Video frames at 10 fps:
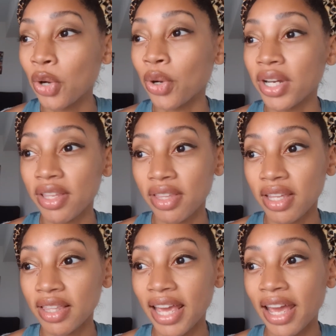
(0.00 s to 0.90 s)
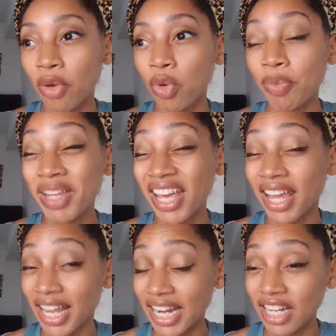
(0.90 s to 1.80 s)
or anything that would be a
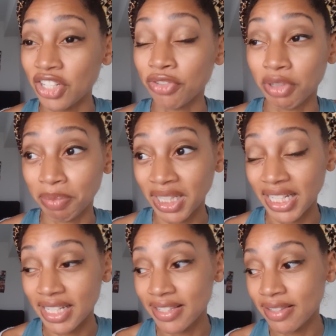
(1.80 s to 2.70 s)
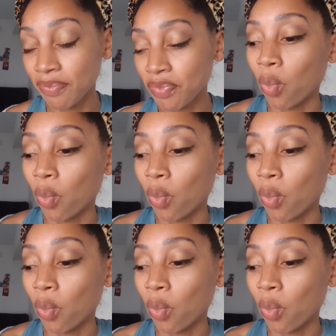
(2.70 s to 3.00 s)
headache to replace.